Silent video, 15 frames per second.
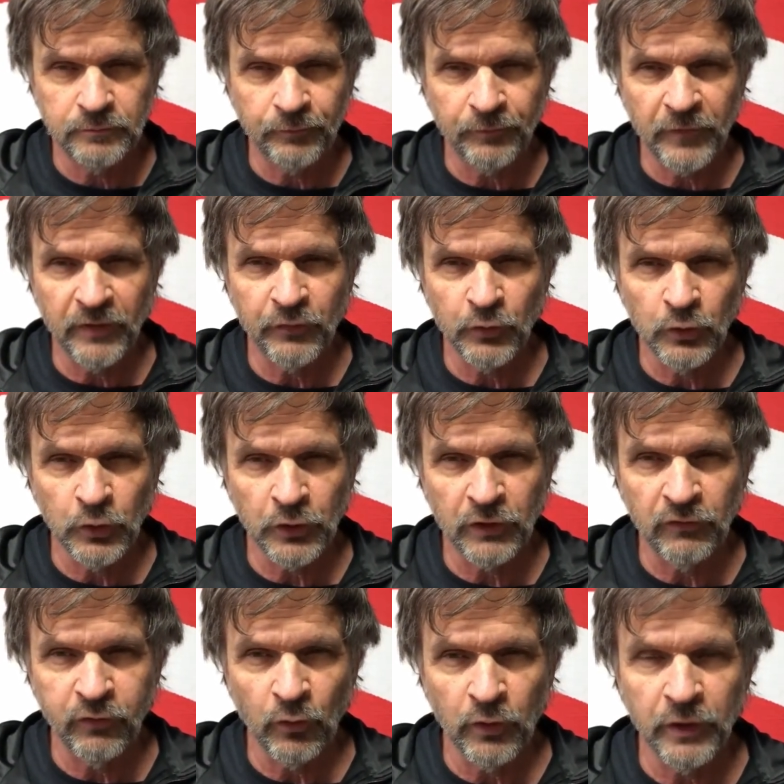if you're looking
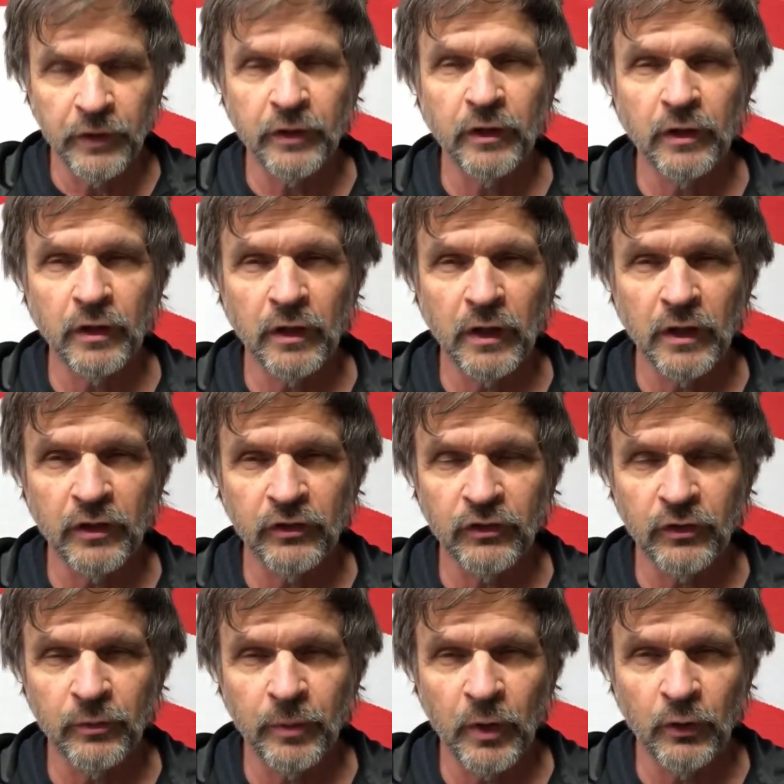for it as
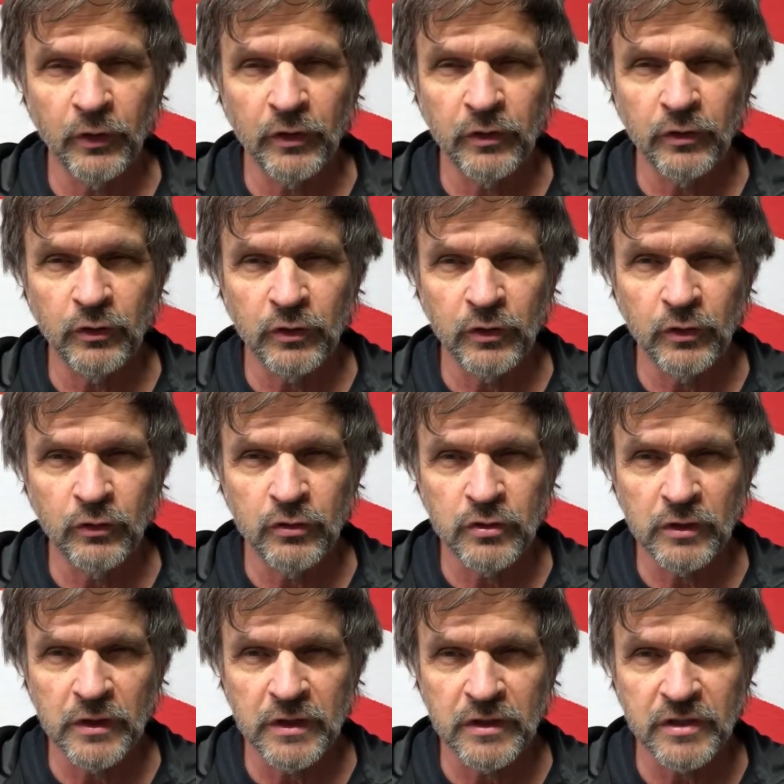an opponent, you can
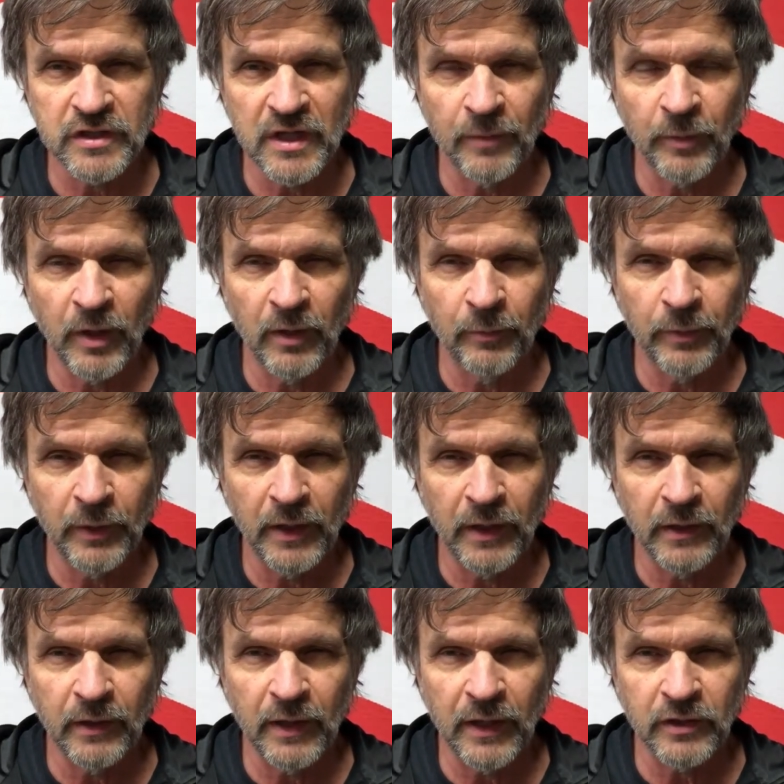usually step up
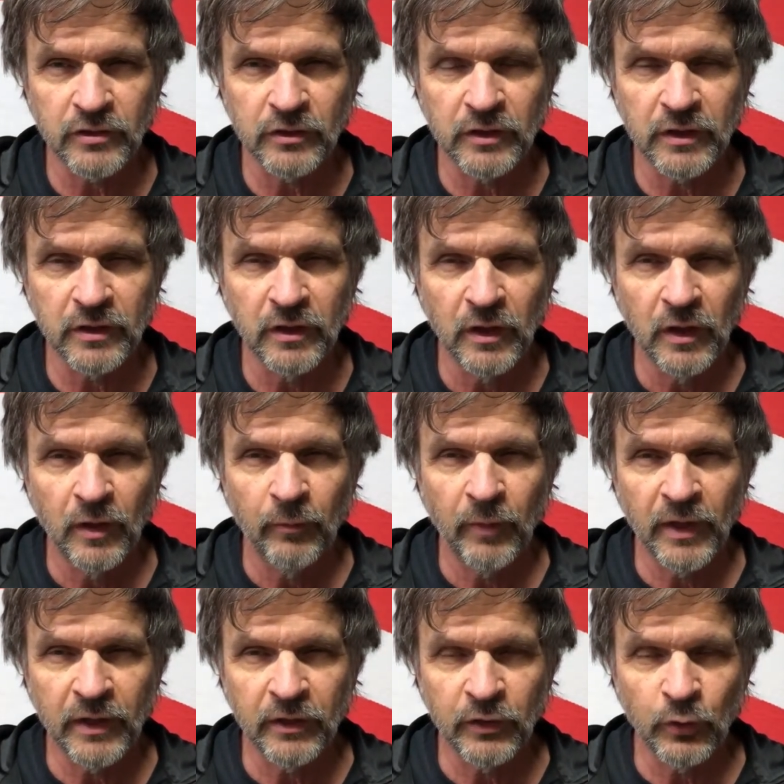and actually
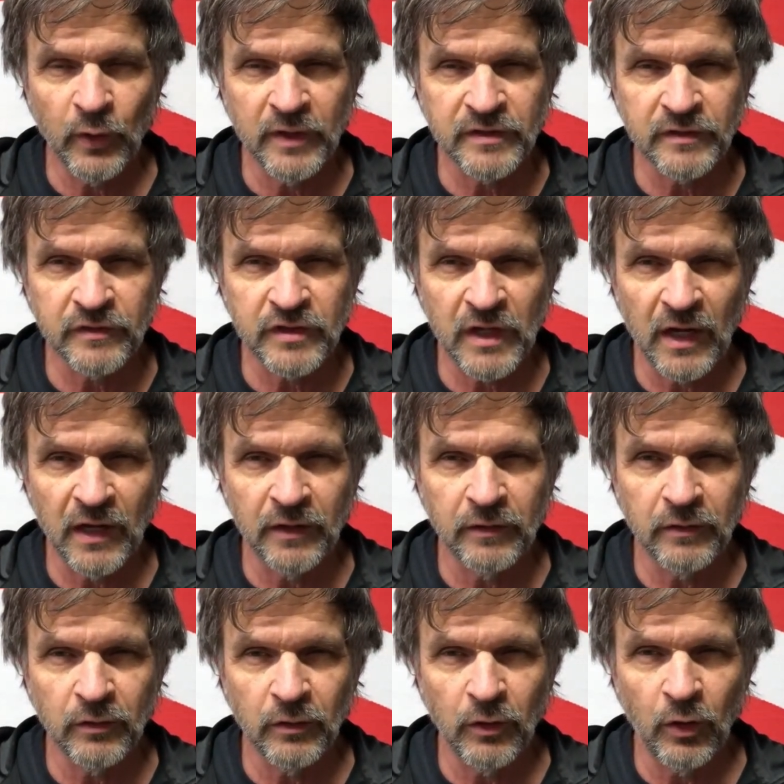make an aggressive shot
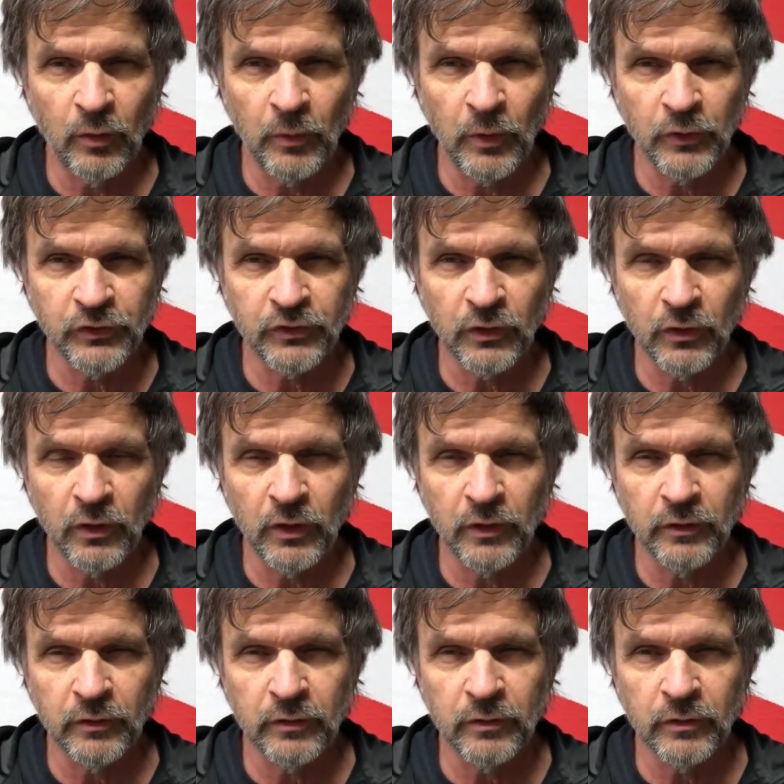almost
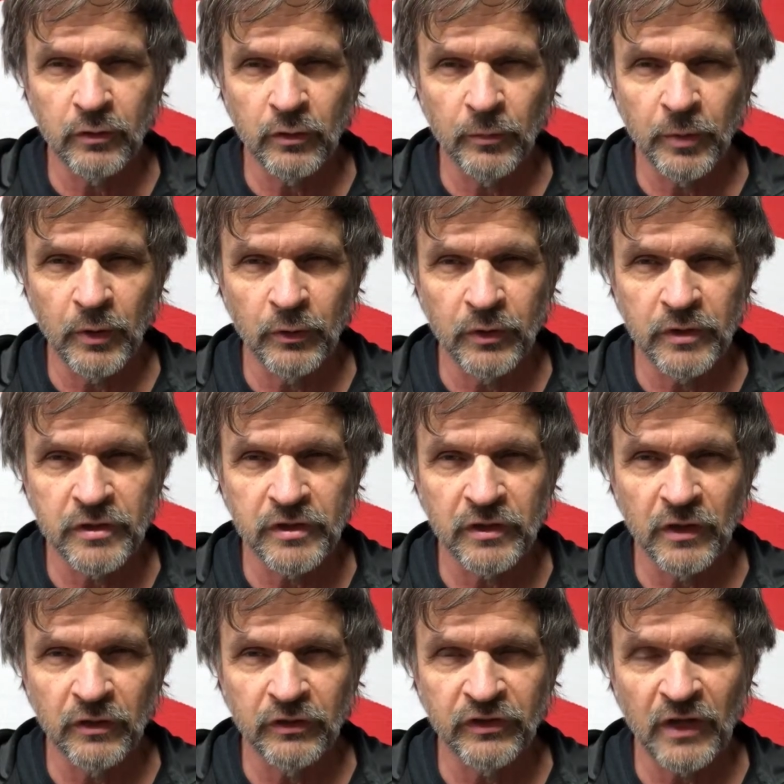on your opponent's
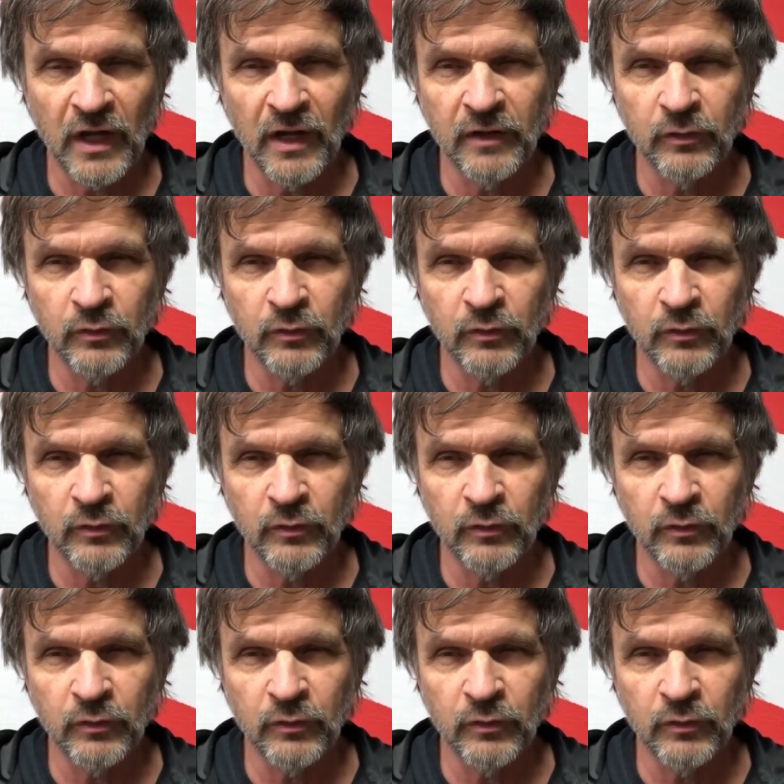side,